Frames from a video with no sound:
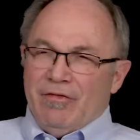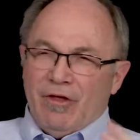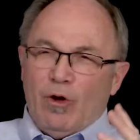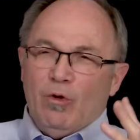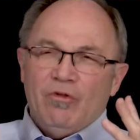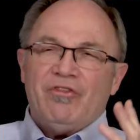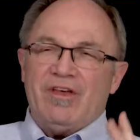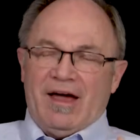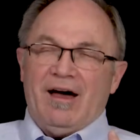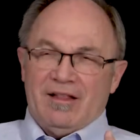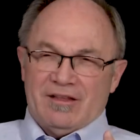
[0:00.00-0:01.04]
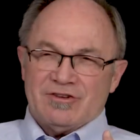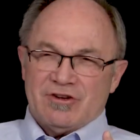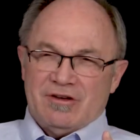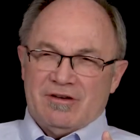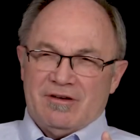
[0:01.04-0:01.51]
The whole
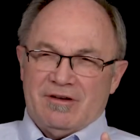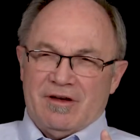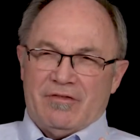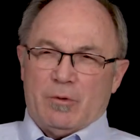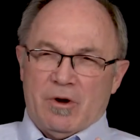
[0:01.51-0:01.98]
theology of the